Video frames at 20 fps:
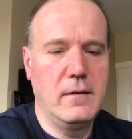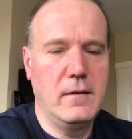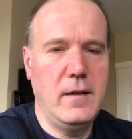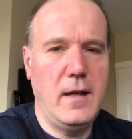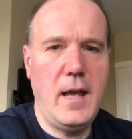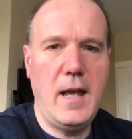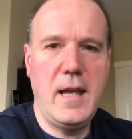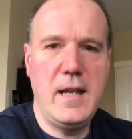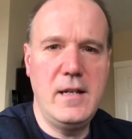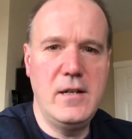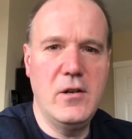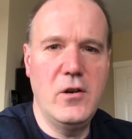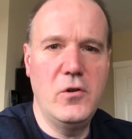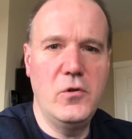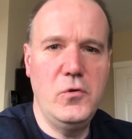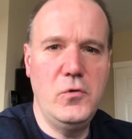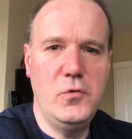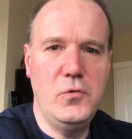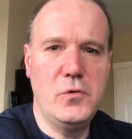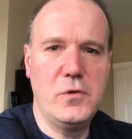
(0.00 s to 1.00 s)
He
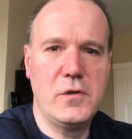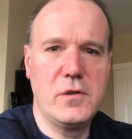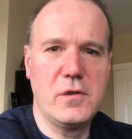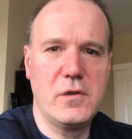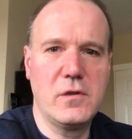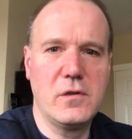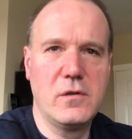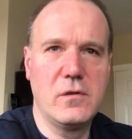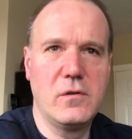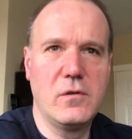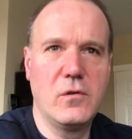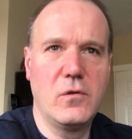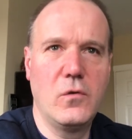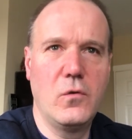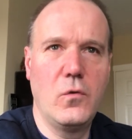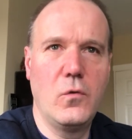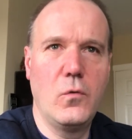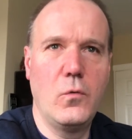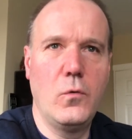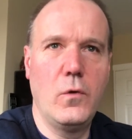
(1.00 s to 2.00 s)
knows
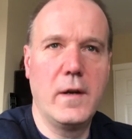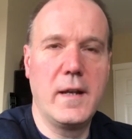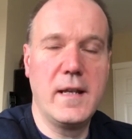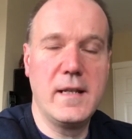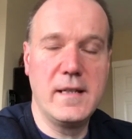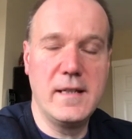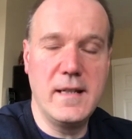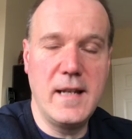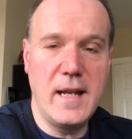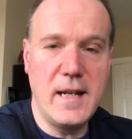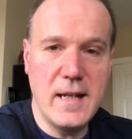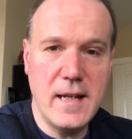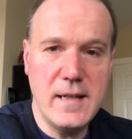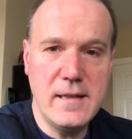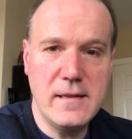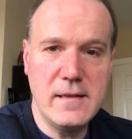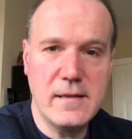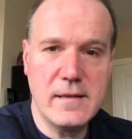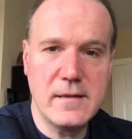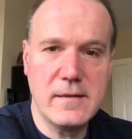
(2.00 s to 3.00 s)
what his need
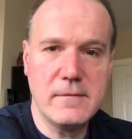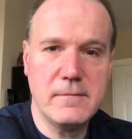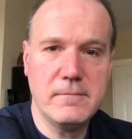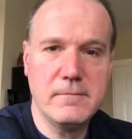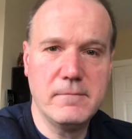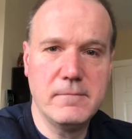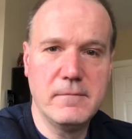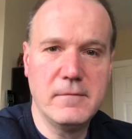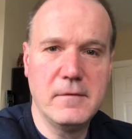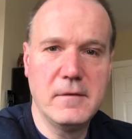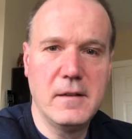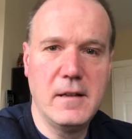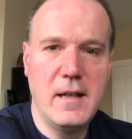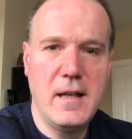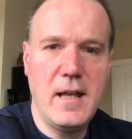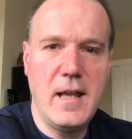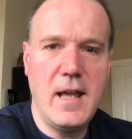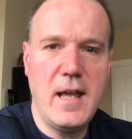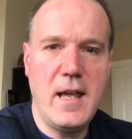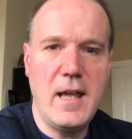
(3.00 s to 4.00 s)
is.
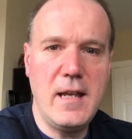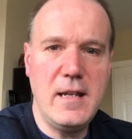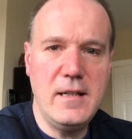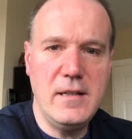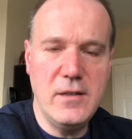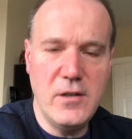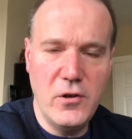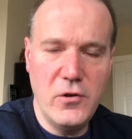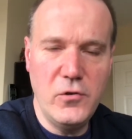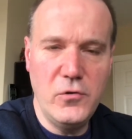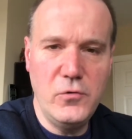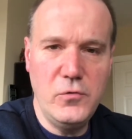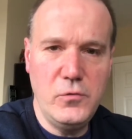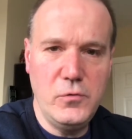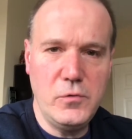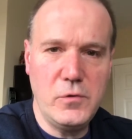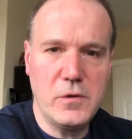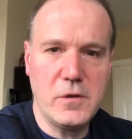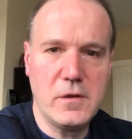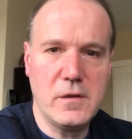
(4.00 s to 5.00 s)
He
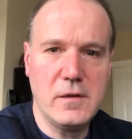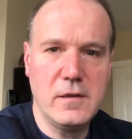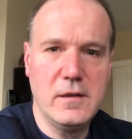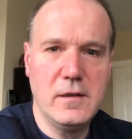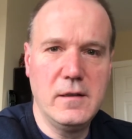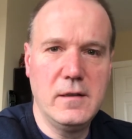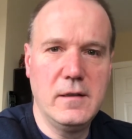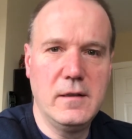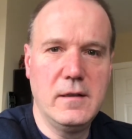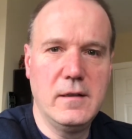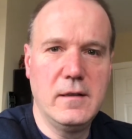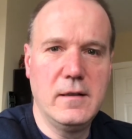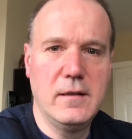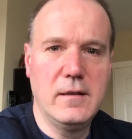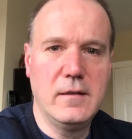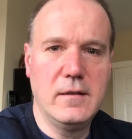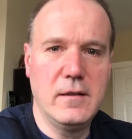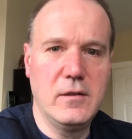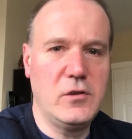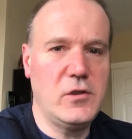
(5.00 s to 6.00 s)
knows
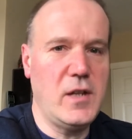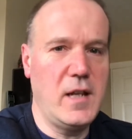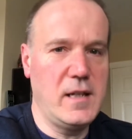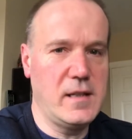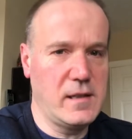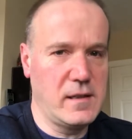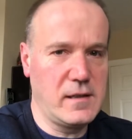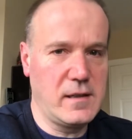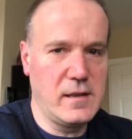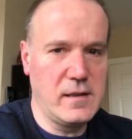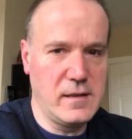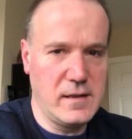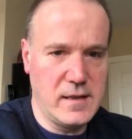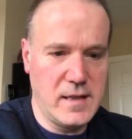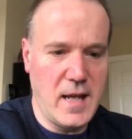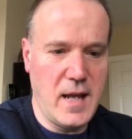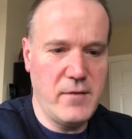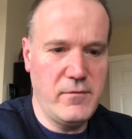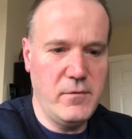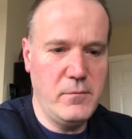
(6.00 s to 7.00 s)
that Jesus can
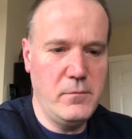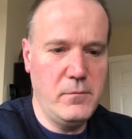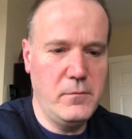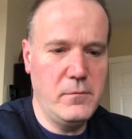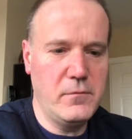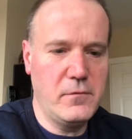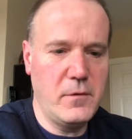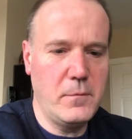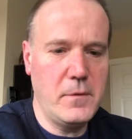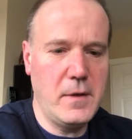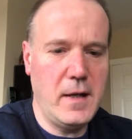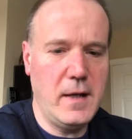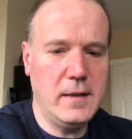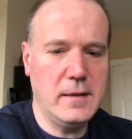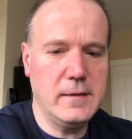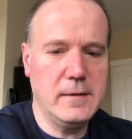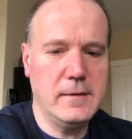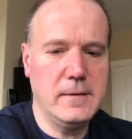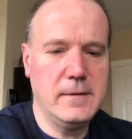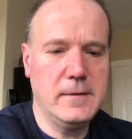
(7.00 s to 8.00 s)
save him from that.
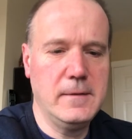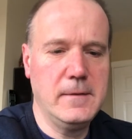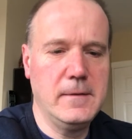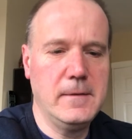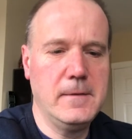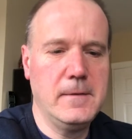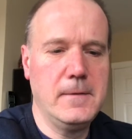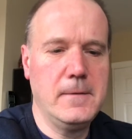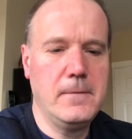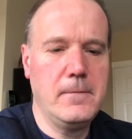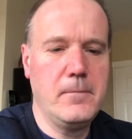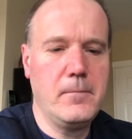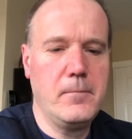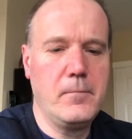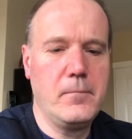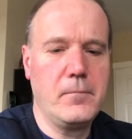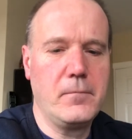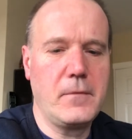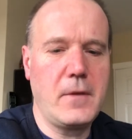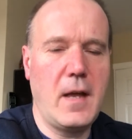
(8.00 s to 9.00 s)

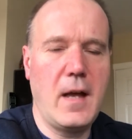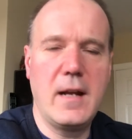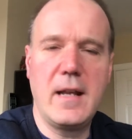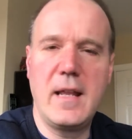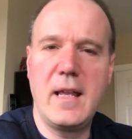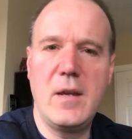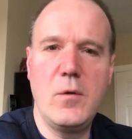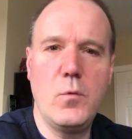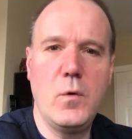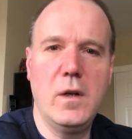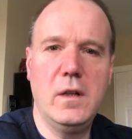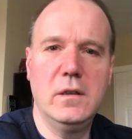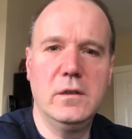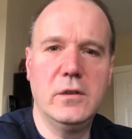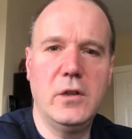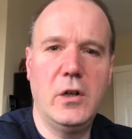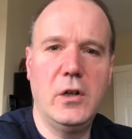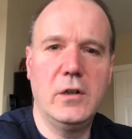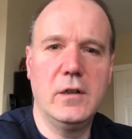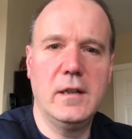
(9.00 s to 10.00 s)
And he will
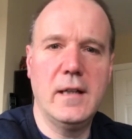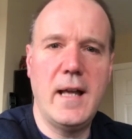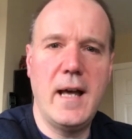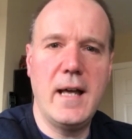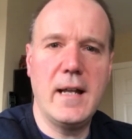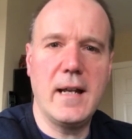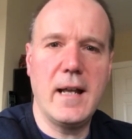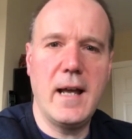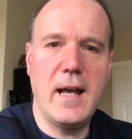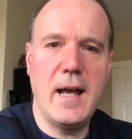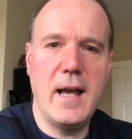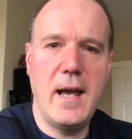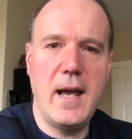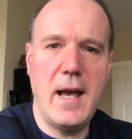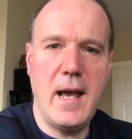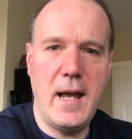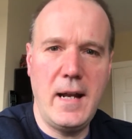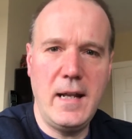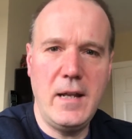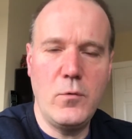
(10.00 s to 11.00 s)
not let
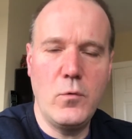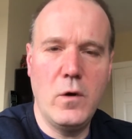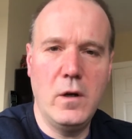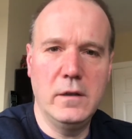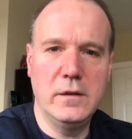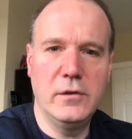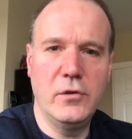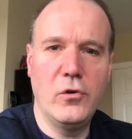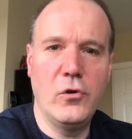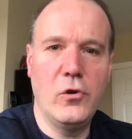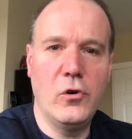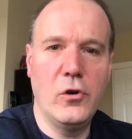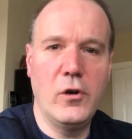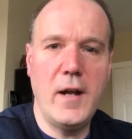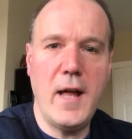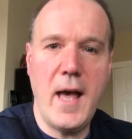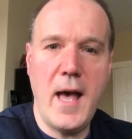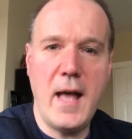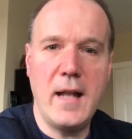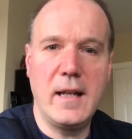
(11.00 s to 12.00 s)
anyone or
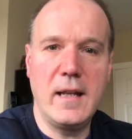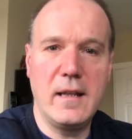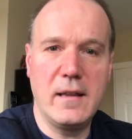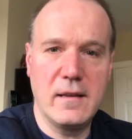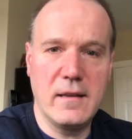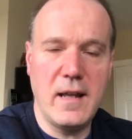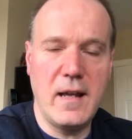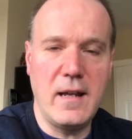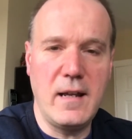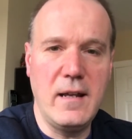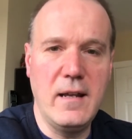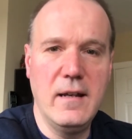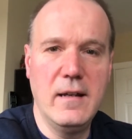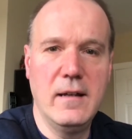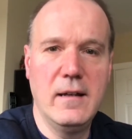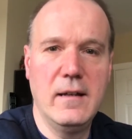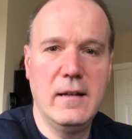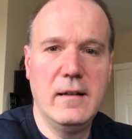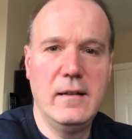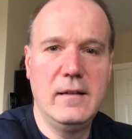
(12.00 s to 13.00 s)
anything
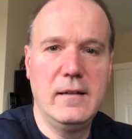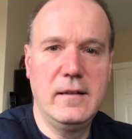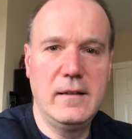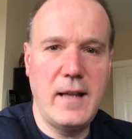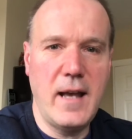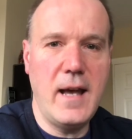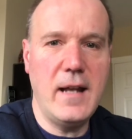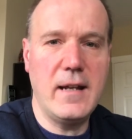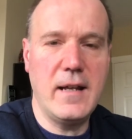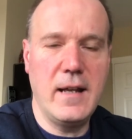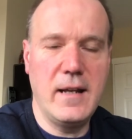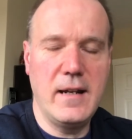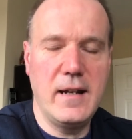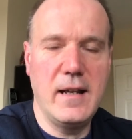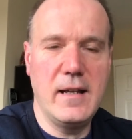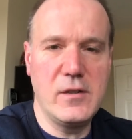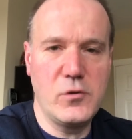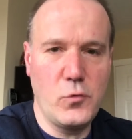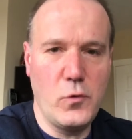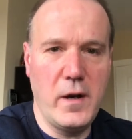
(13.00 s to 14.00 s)
get in
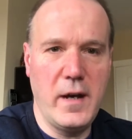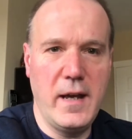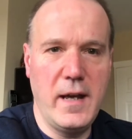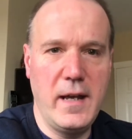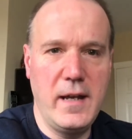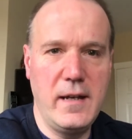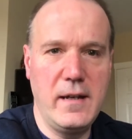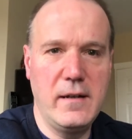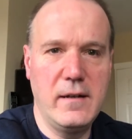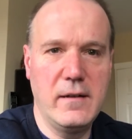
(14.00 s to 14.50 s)
his way